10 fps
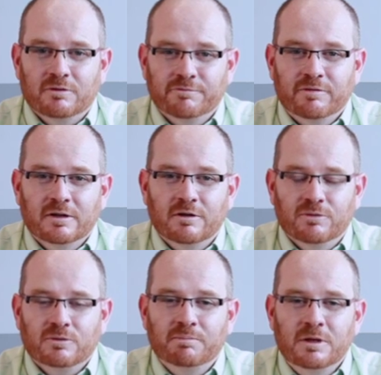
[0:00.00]
you'll find that
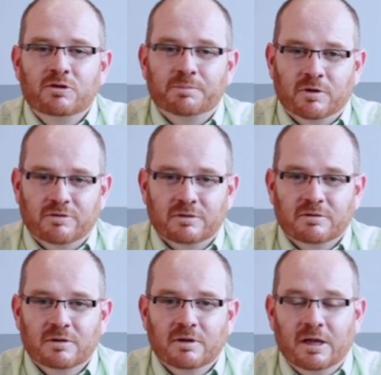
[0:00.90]
you'll complete your project
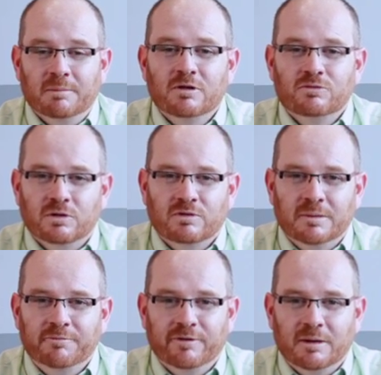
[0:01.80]
in a much shorter
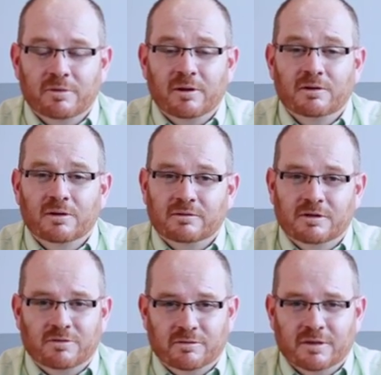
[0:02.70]
time frame with a lot
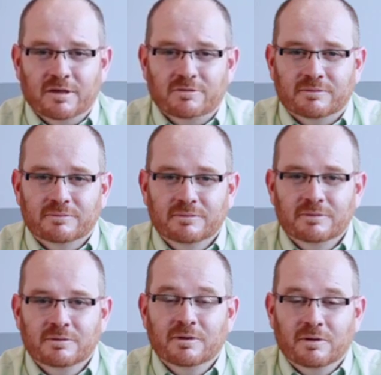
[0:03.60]
less irritation.
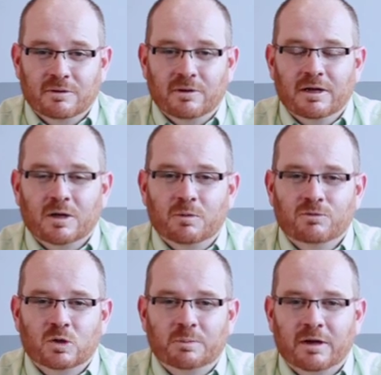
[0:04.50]
Good luck, and we'll
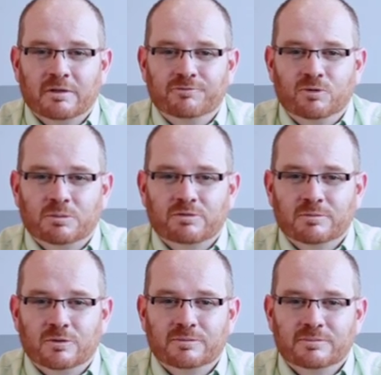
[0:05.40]
talk about it in the forum some
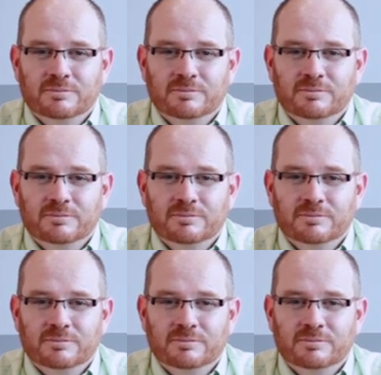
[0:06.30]
more.